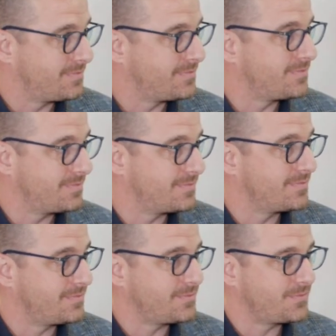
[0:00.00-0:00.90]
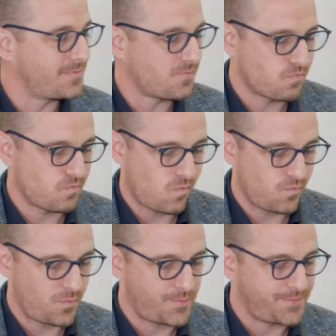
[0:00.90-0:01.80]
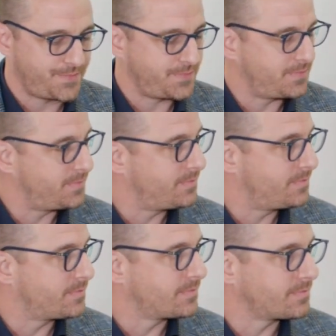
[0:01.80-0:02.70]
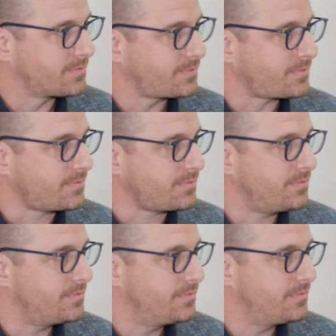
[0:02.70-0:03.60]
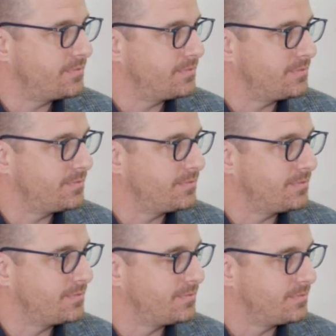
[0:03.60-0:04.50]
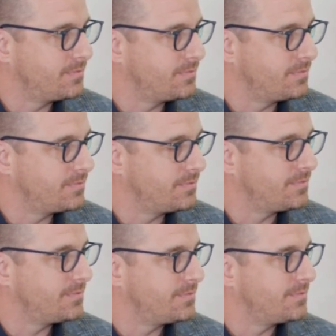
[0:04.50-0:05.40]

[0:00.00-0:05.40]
This person isn't speaking.